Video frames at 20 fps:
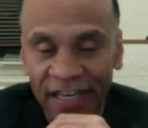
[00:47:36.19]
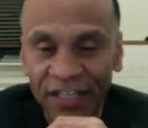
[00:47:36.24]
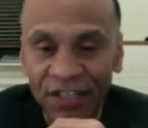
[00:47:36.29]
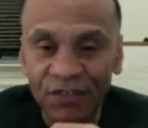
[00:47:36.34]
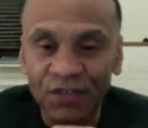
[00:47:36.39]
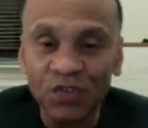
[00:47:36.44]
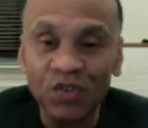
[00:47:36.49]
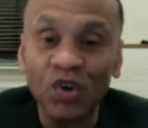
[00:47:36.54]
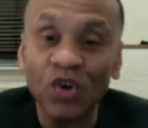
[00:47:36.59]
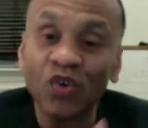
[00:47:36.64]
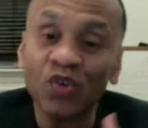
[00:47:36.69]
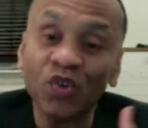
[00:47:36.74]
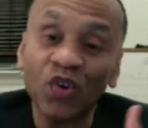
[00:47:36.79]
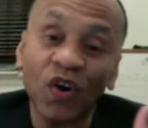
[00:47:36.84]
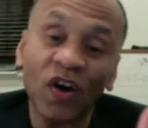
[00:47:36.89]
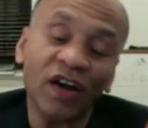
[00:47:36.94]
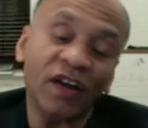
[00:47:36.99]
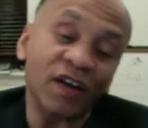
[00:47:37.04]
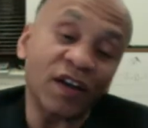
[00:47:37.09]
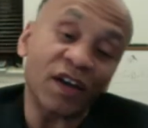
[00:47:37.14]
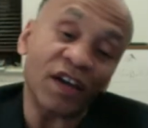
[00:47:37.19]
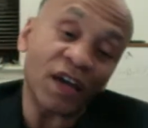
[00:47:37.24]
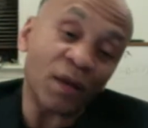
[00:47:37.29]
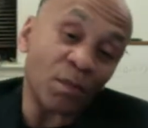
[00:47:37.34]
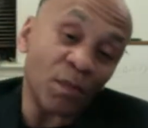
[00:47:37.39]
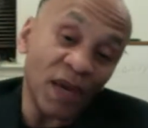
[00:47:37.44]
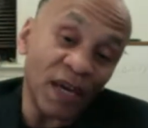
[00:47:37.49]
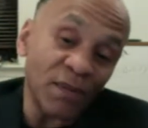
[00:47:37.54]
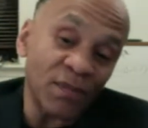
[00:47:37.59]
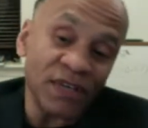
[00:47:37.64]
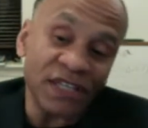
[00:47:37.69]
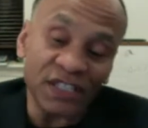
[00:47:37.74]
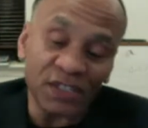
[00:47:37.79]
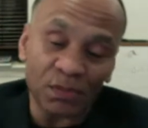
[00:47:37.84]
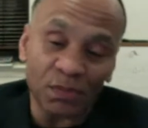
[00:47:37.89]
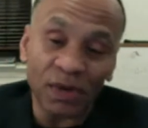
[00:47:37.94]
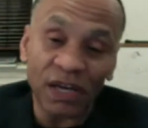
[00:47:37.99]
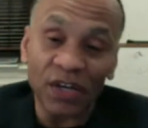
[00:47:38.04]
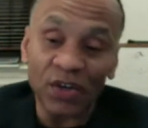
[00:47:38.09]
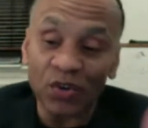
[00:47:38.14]
And if you don't know, and maybe
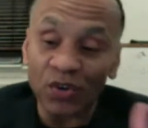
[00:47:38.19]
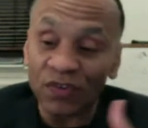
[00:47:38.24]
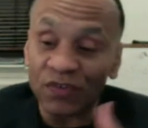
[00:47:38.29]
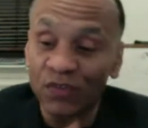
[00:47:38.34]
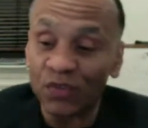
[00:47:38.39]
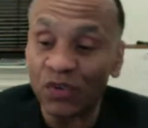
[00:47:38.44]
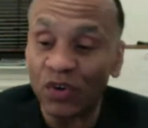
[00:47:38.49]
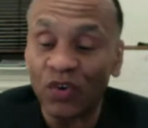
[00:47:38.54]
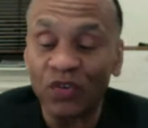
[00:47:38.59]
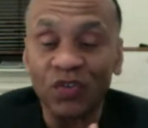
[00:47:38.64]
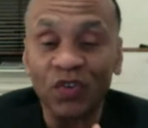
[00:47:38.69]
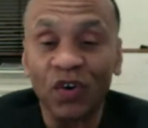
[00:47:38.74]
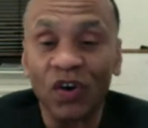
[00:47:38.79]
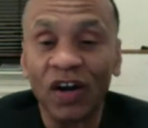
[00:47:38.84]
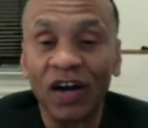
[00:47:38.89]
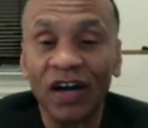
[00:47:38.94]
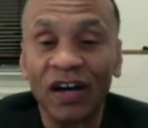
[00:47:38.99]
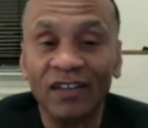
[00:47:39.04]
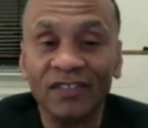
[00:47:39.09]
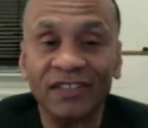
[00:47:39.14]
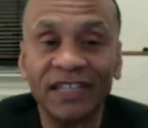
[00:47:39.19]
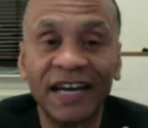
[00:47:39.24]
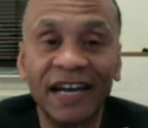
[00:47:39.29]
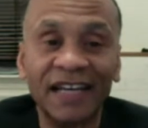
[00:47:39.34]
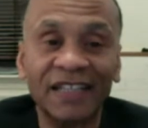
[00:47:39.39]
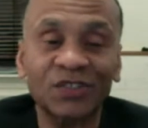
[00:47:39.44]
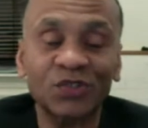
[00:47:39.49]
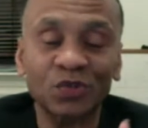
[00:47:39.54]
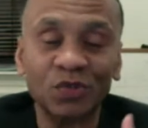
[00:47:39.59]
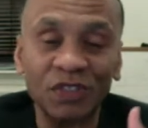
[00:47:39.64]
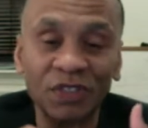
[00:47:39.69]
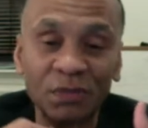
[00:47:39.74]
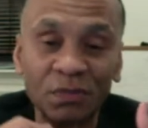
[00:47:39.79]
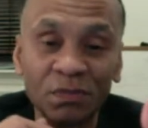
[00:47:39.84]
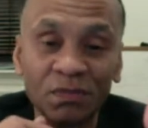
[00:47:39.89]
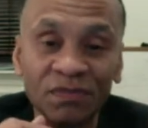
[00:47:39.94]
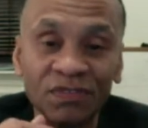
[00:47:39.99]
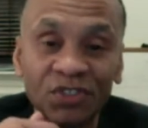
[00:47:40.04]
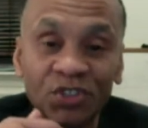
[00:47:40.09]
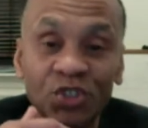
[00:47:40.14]
it's better if you don't know how to
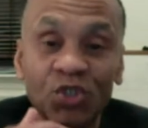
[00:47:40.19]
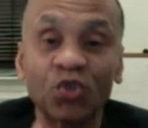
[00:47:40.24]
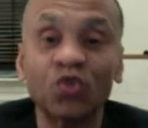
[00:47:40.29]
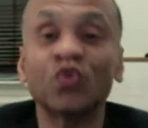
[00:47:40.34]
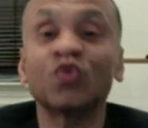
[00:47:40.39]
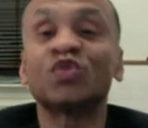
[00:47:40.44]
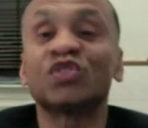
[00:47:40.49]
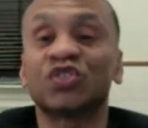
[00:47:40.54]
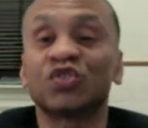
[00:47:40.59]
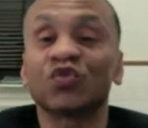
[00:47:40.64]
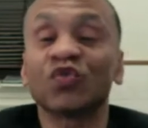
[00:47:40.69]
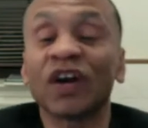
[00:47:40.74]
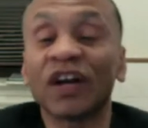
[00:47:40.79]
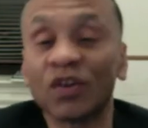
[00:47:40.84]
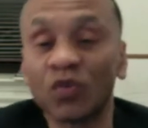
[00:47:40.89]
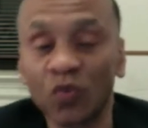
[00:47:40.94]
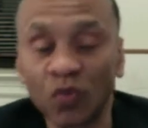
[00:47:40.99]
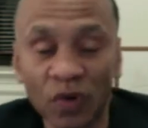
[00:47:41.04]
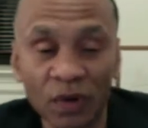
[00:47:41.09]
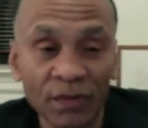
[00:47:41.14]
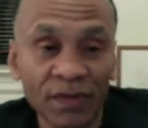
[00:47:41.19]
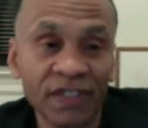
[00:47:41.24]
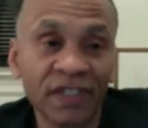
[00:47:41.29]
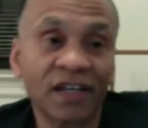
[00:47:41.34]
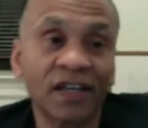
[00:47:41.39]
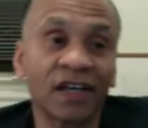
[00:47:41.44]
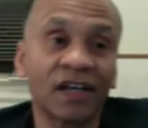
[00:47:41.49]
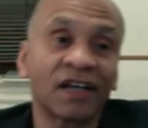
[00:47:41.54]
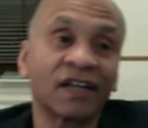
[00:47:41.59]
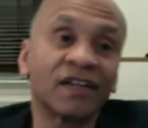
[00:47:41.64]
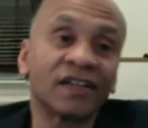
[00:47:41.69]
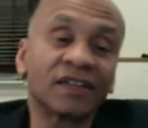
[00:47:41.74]
actually choose the right woman,